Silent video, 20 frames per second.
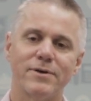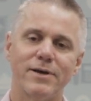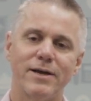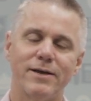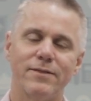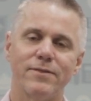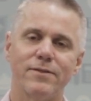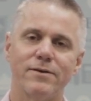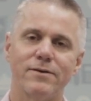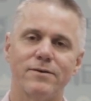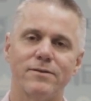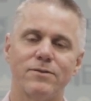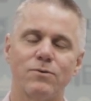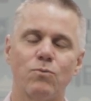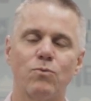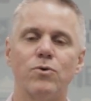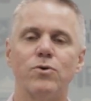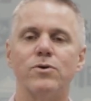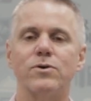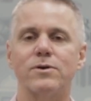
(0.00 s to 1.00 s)
and the, the
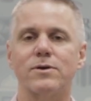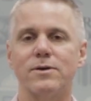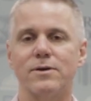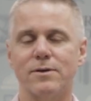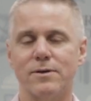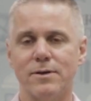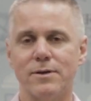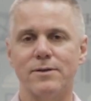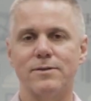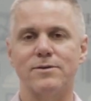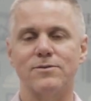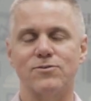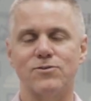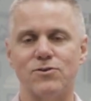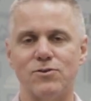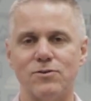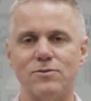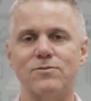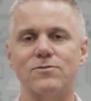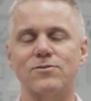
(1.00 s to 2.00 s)
work that
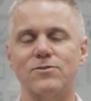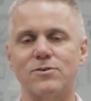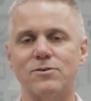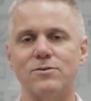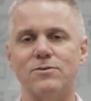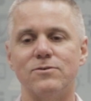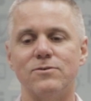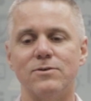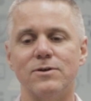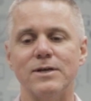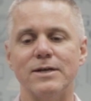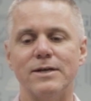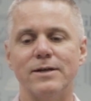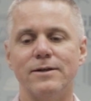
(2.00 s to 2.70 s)
students do,